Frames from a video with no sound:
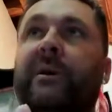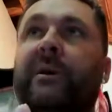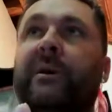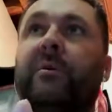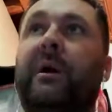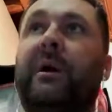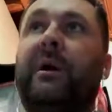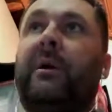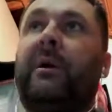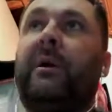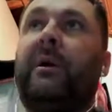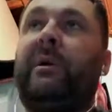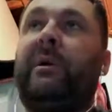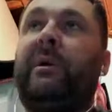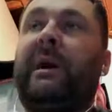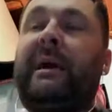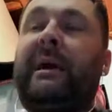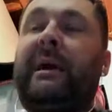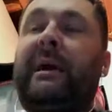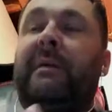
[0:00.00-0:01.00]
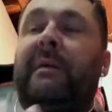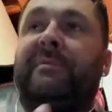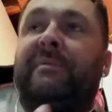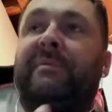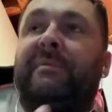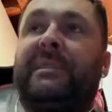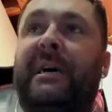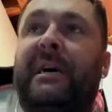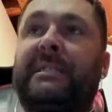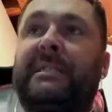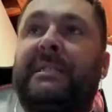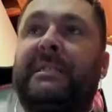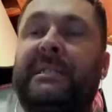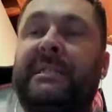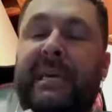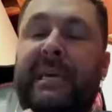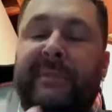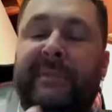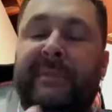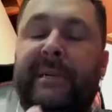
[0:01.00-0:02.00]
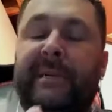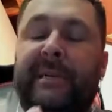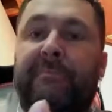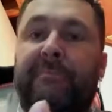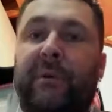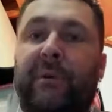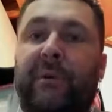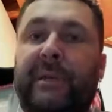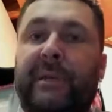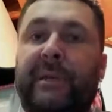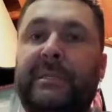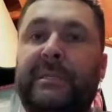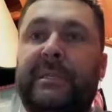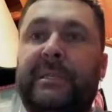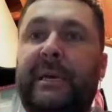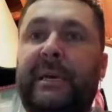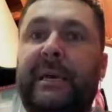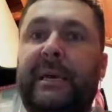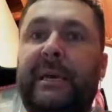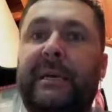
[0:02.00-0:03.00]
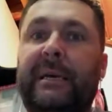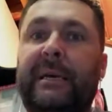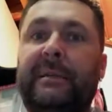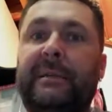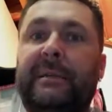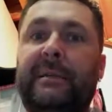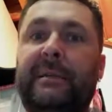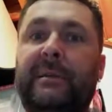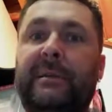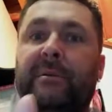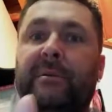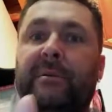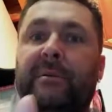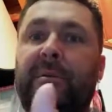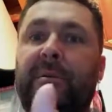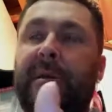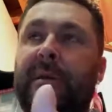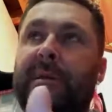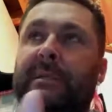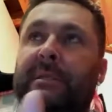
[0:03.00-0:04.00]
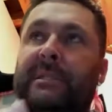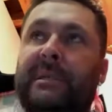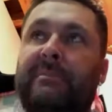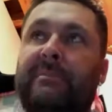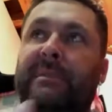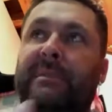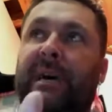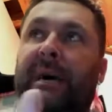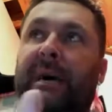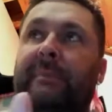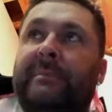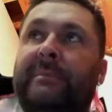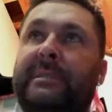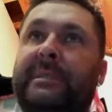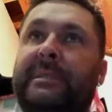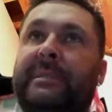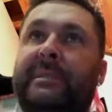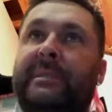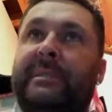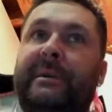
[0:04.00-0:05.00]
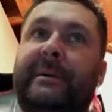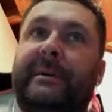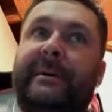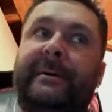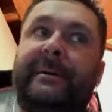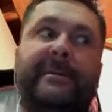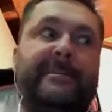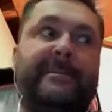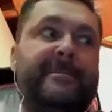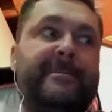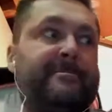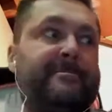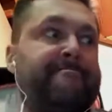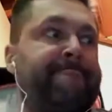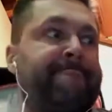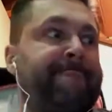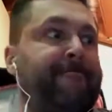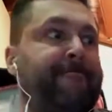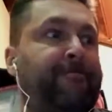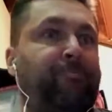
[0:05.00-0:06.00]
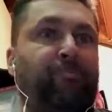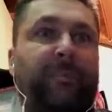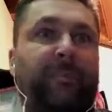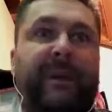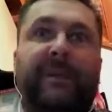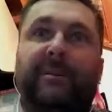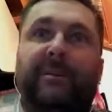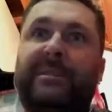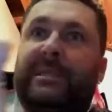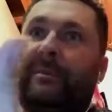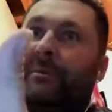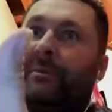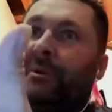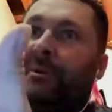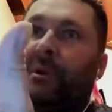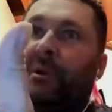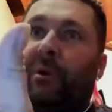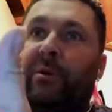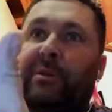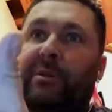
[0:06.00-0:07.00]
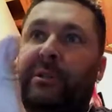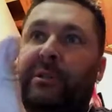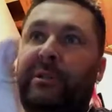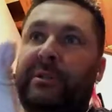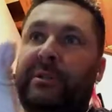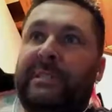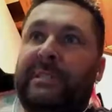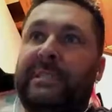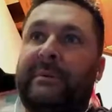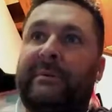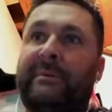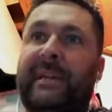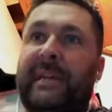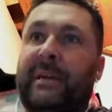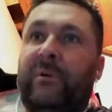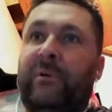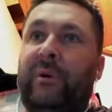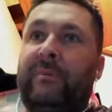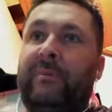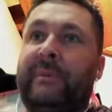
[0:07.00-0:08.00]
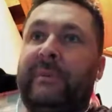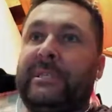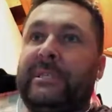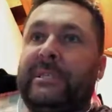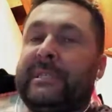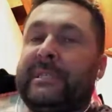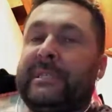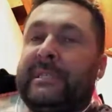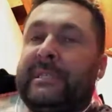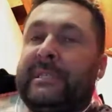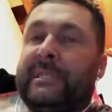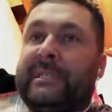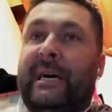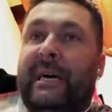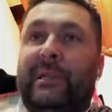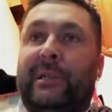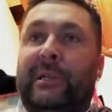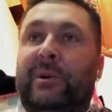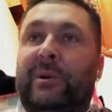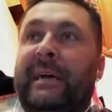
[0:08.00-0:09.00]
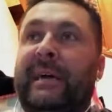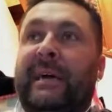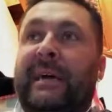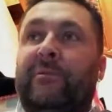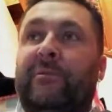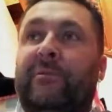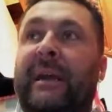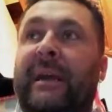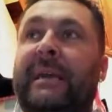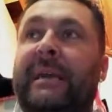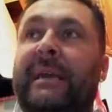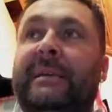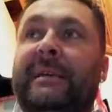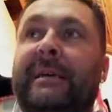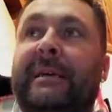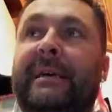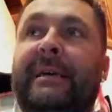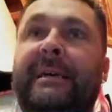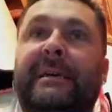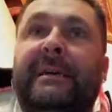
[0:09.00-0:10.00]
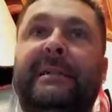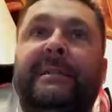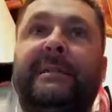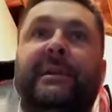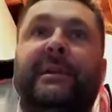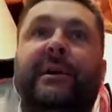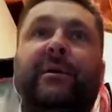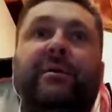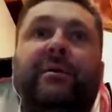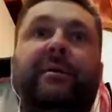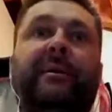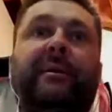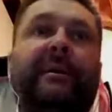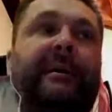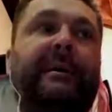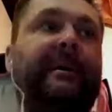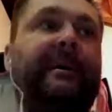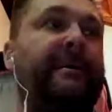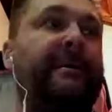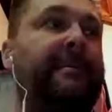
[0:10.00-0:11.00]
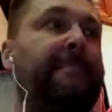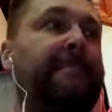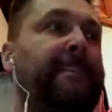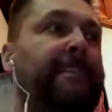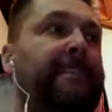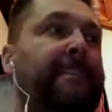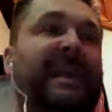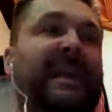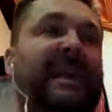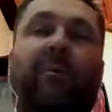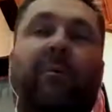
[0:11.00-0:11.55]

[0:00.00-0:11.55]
We got to emphasize the safety components, and sometimes some of those holsters and some of that equipment just does not look that great, and that one